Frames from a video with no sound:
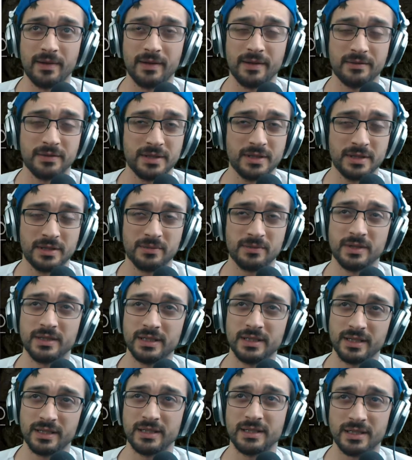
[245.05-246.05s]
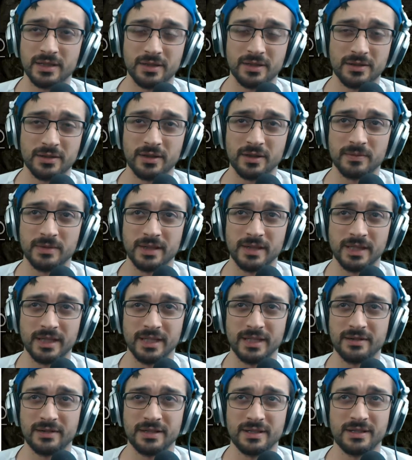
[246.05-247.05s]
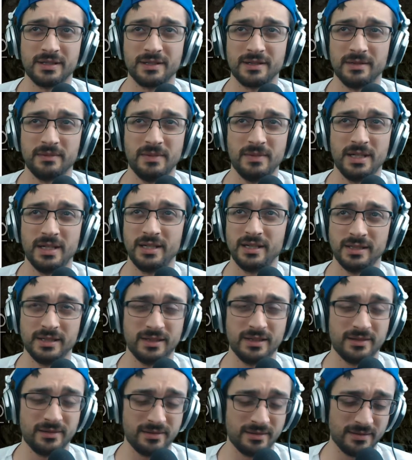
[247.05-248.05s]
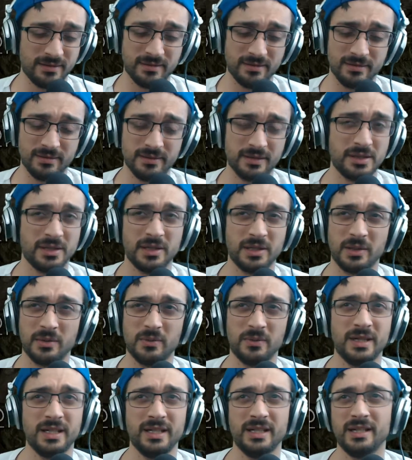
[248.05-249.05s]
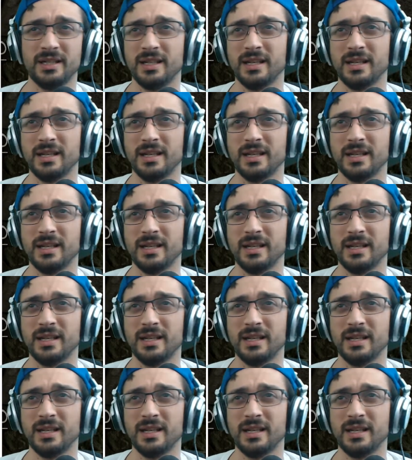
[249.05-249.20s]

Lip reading: it was just one of the things that struck me, and I was just immediately just like, what?